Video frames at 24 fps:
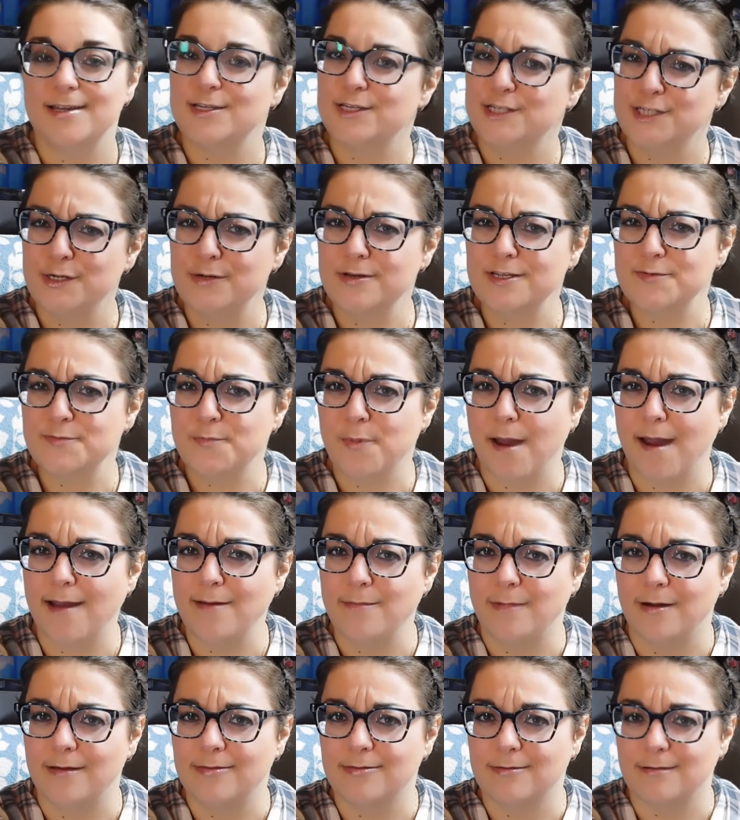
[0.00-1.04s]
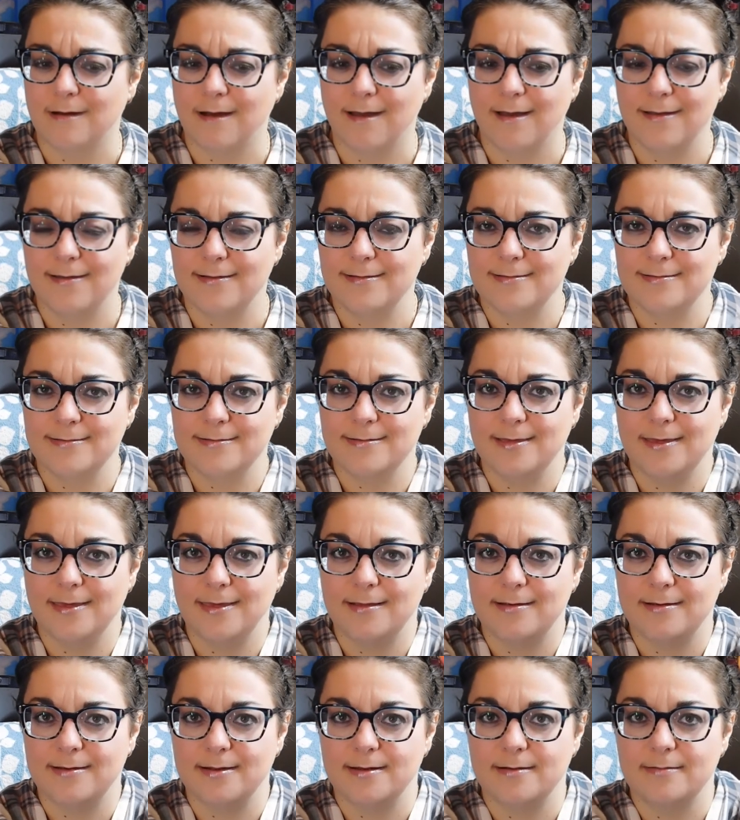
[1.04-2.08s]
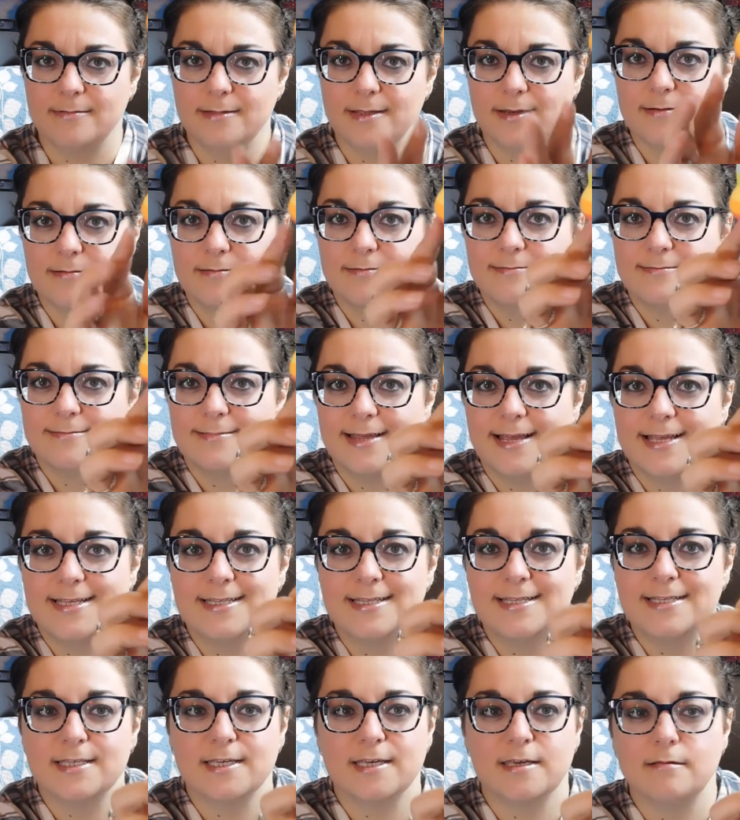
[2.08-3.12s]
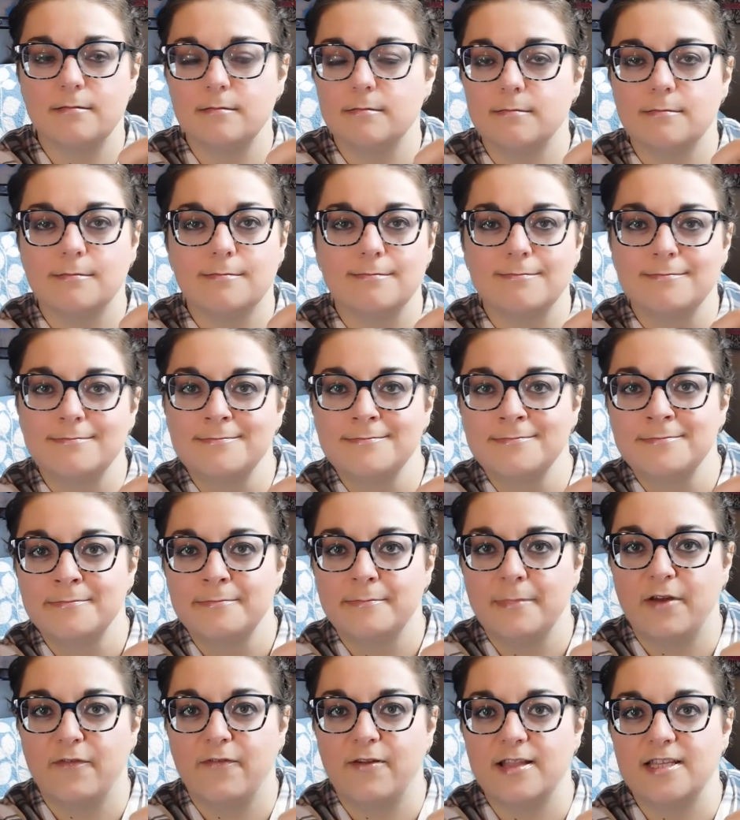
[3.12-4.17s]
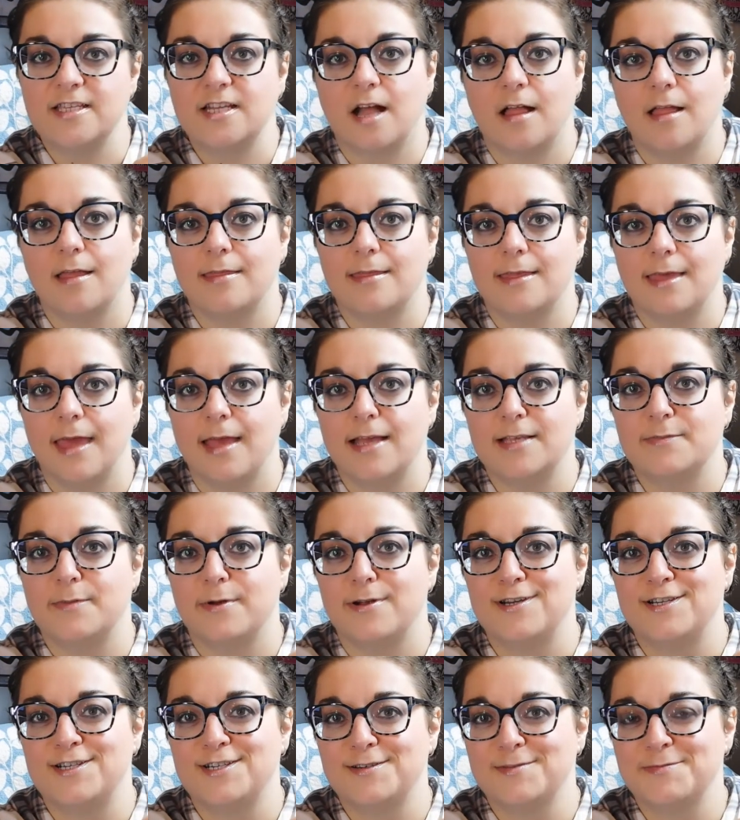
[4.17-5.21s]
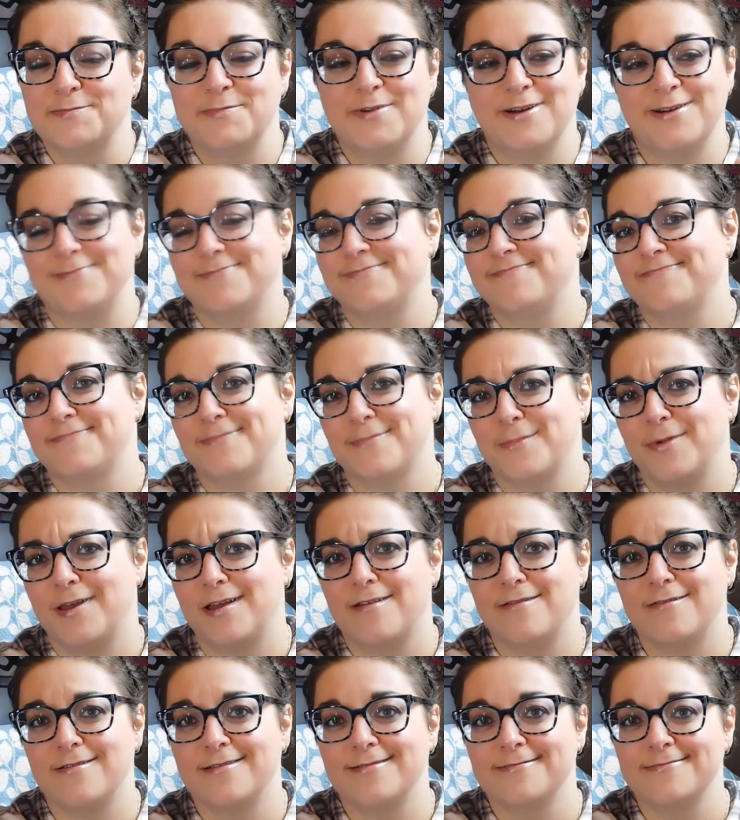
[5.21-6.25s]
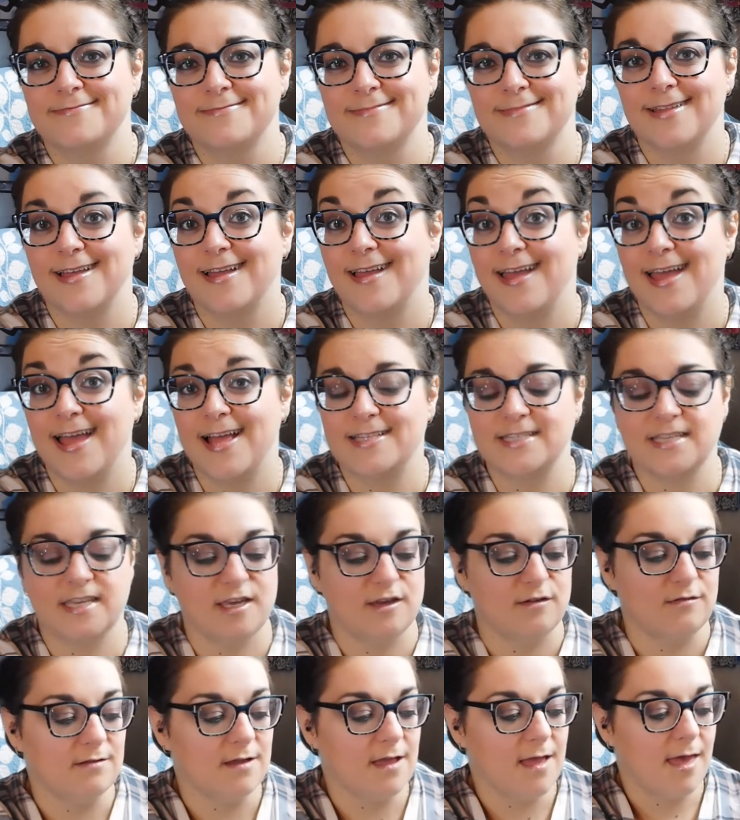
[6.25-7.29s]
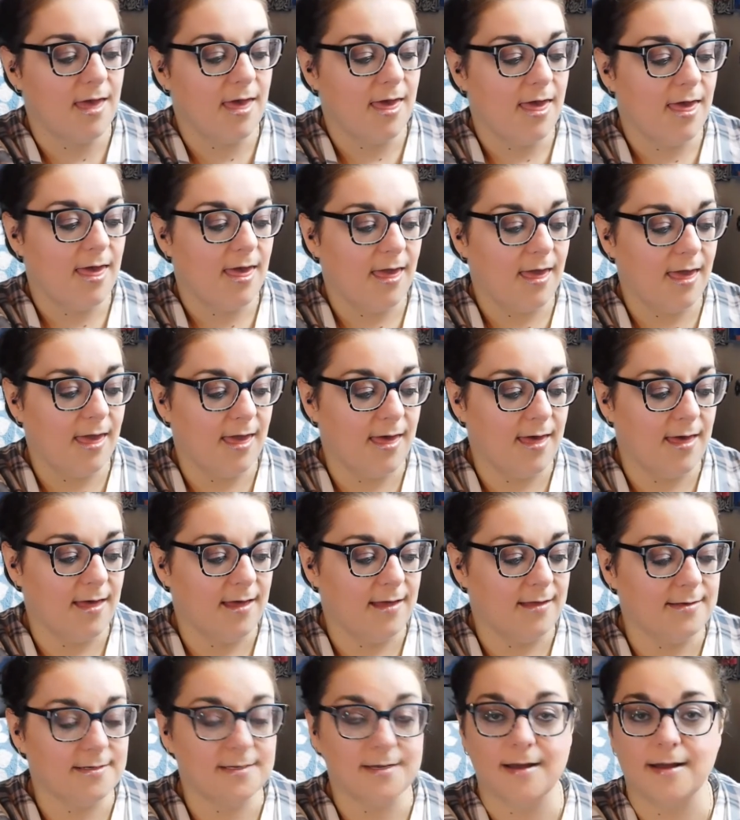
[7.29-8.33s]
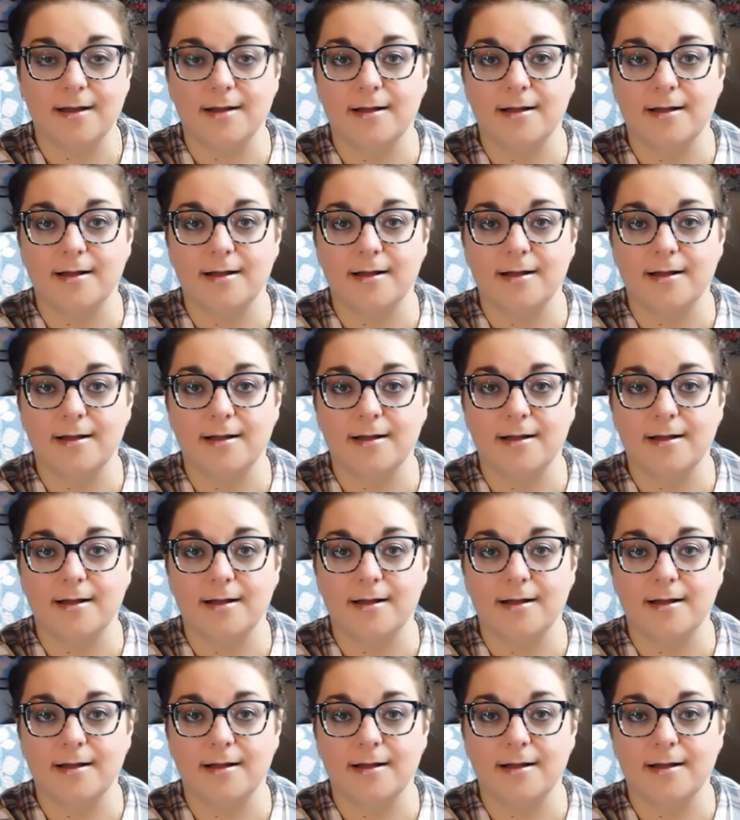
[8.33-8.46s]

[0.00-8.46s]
June is Pride Month, okay? And, you know, isn't this cute? My friends call it the gay sponge, but whatever. It's cute. And,